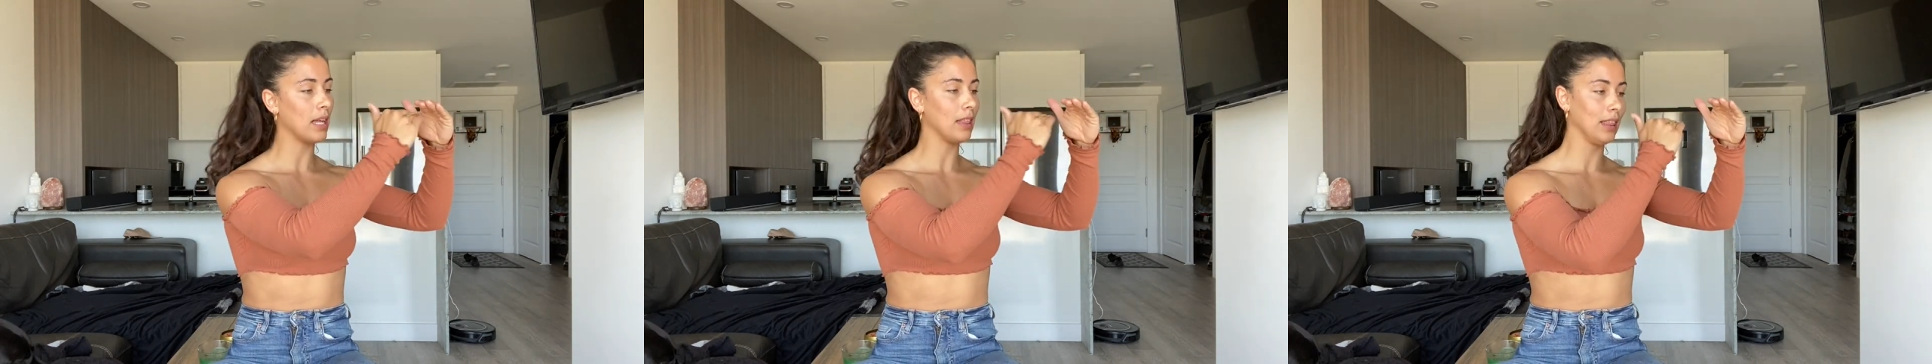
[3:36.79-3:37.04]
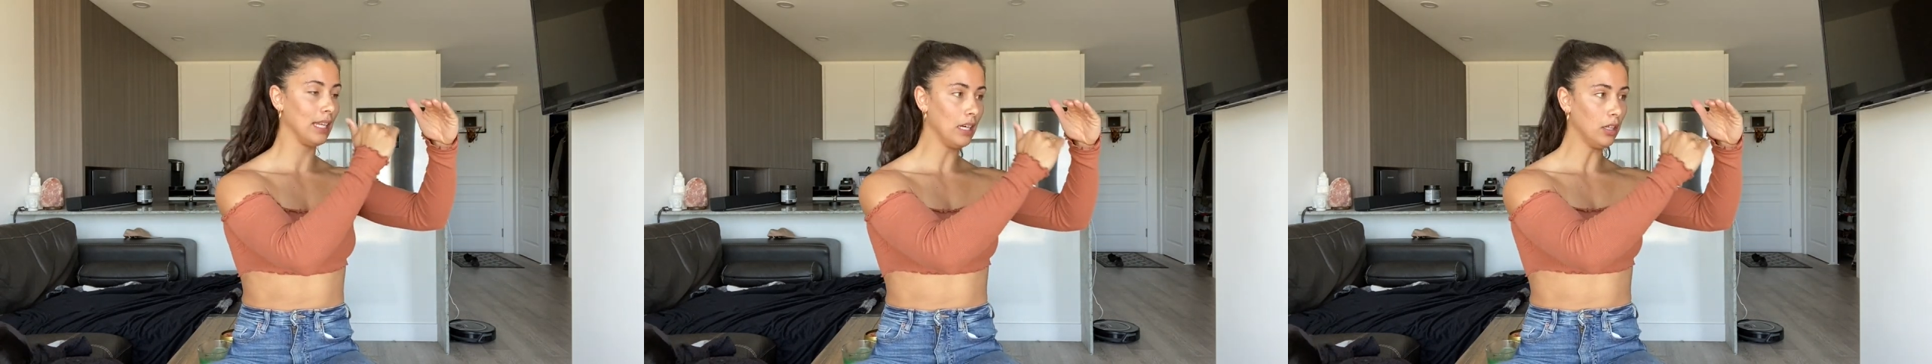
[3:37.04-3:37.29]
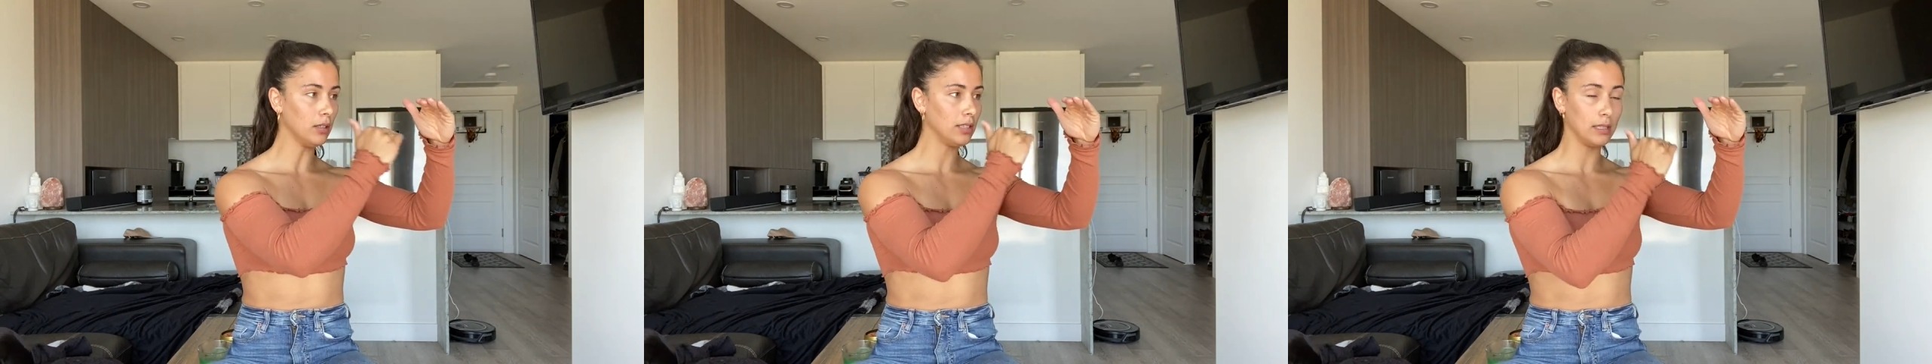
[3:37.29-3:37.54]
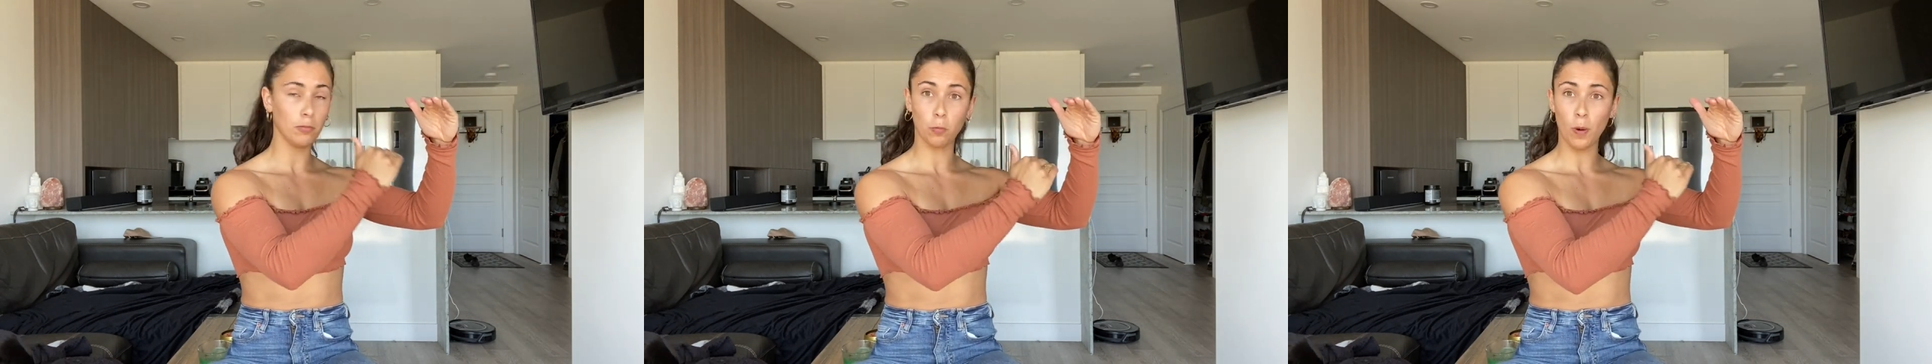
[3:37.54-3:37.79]
little
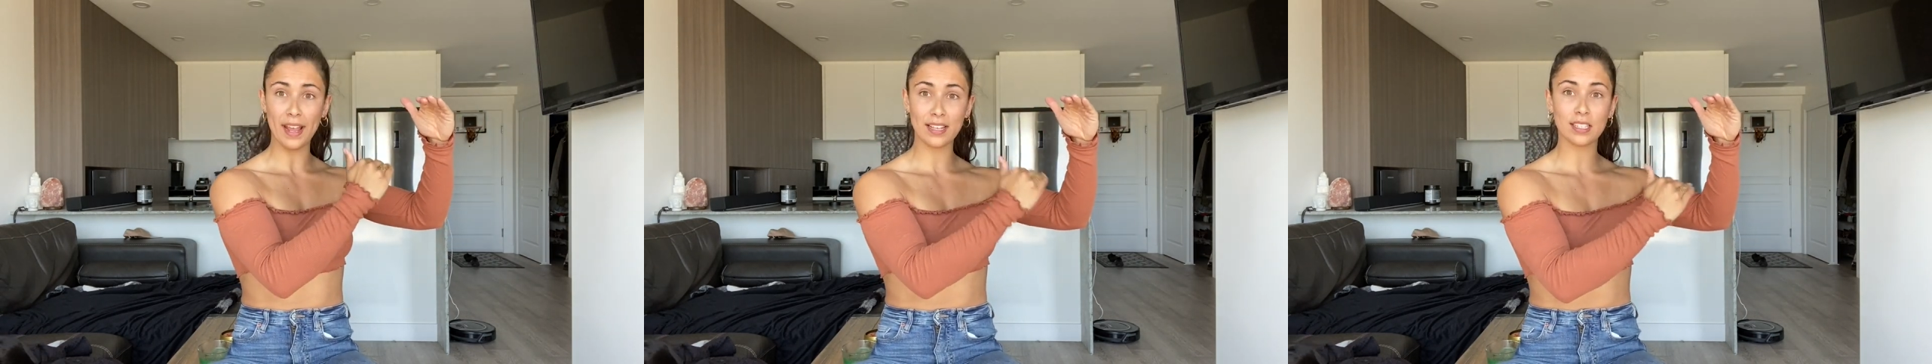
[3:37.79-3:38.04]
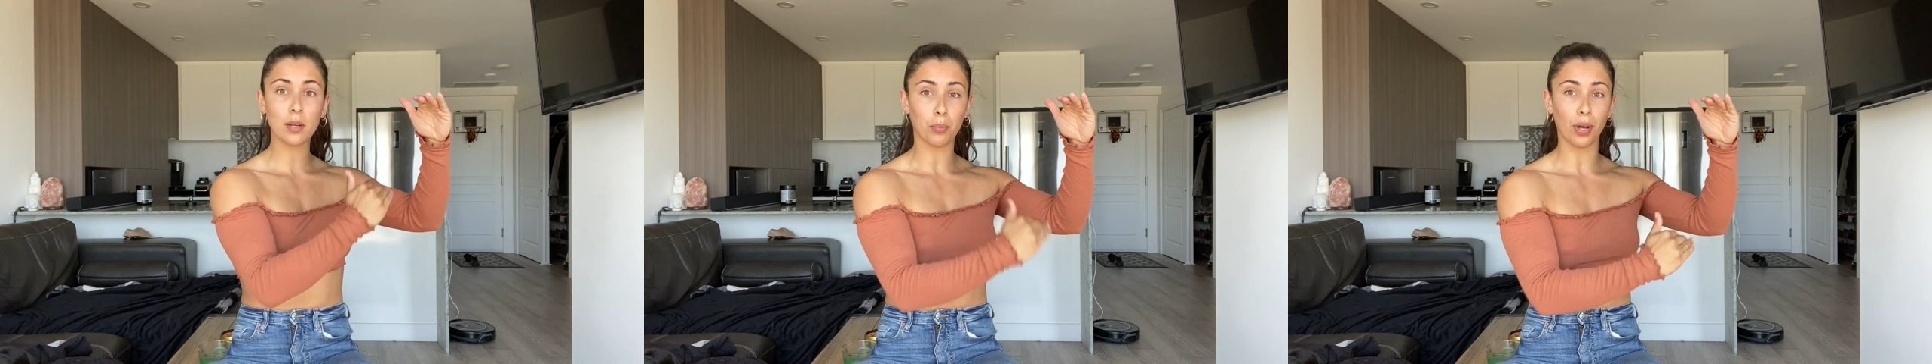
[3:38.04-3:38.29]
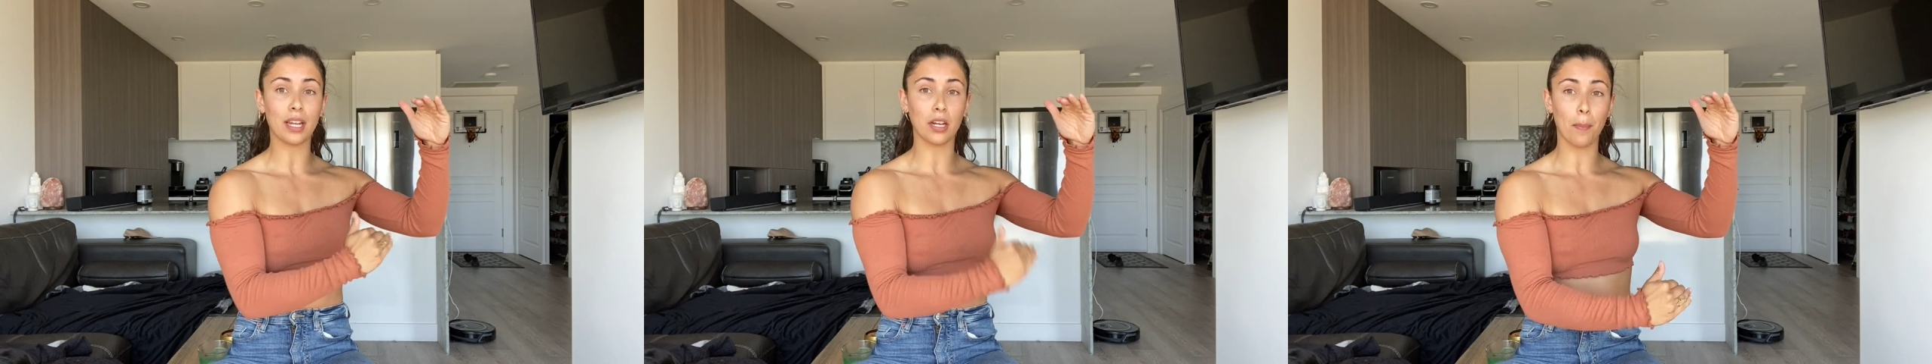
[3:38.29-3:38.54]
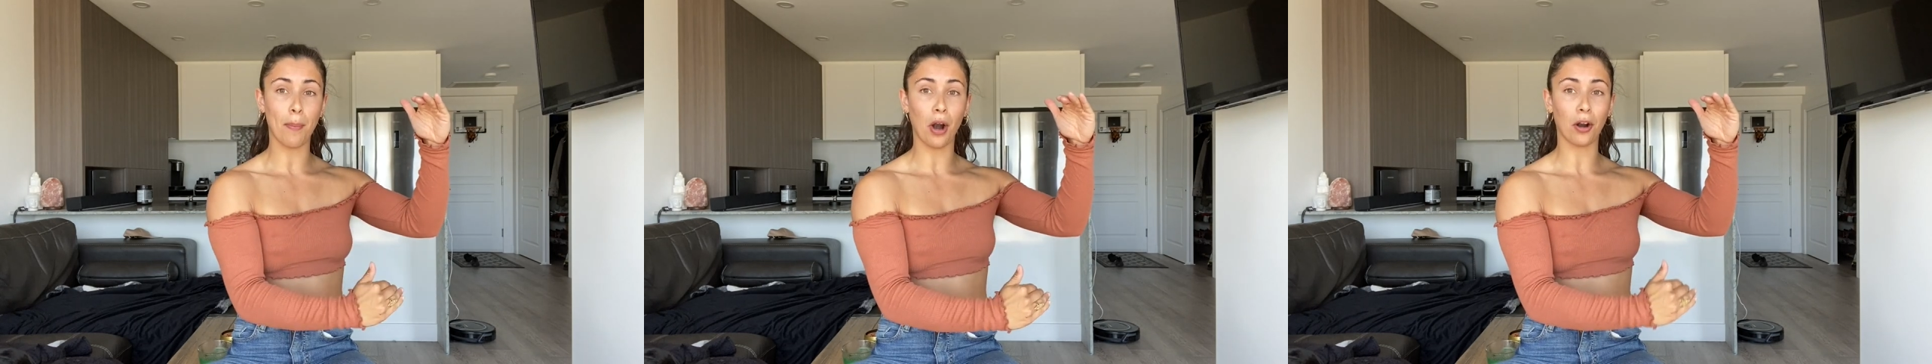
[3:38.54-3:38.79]
ways to break it
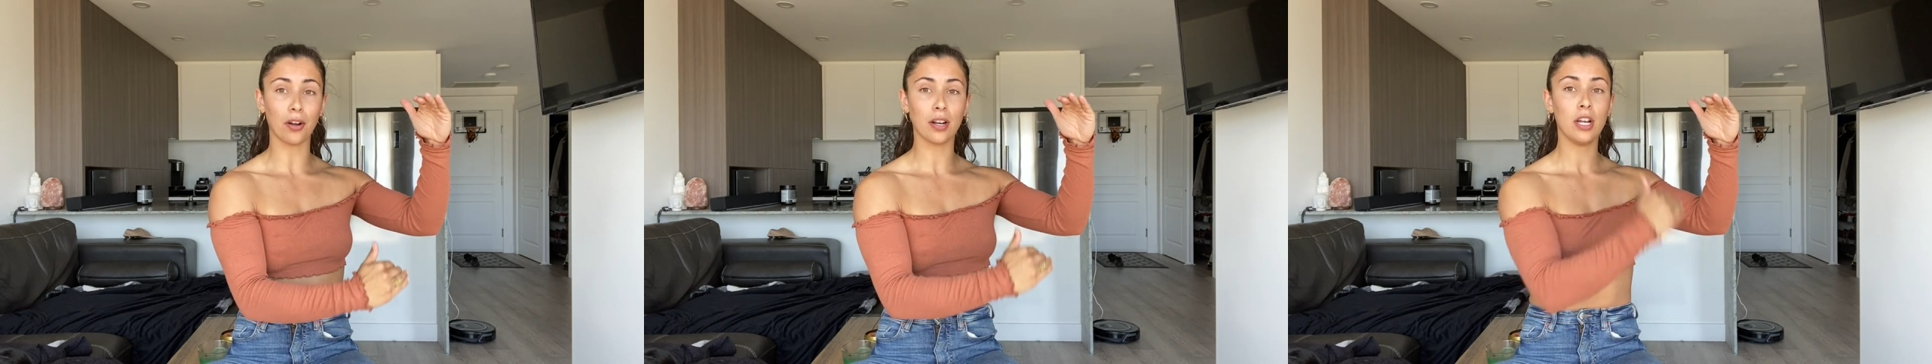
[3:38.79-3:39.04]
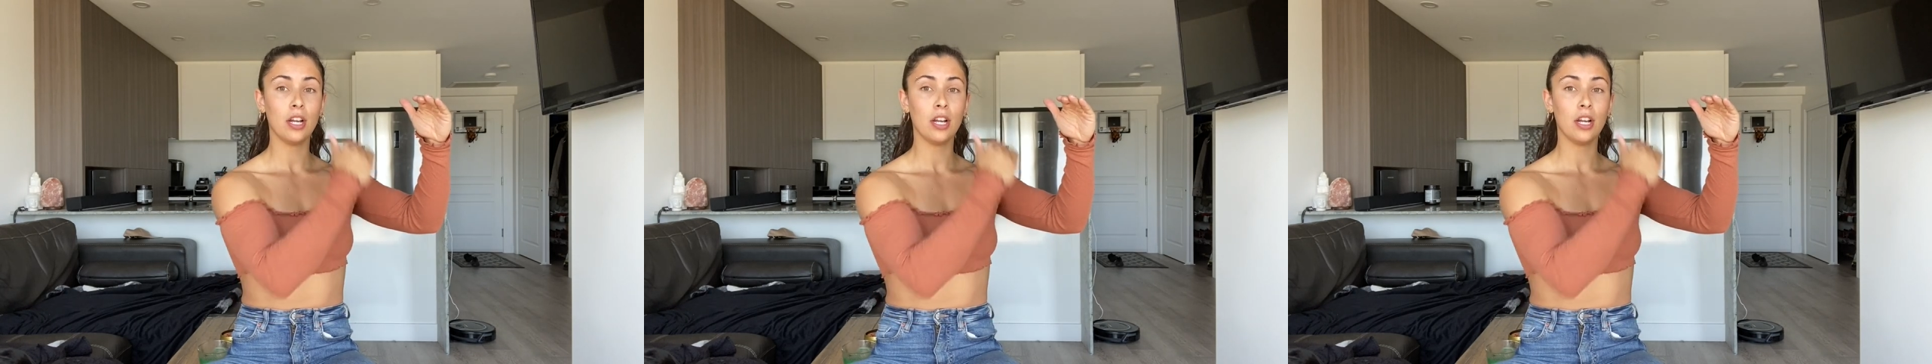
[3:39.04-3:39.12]
apart.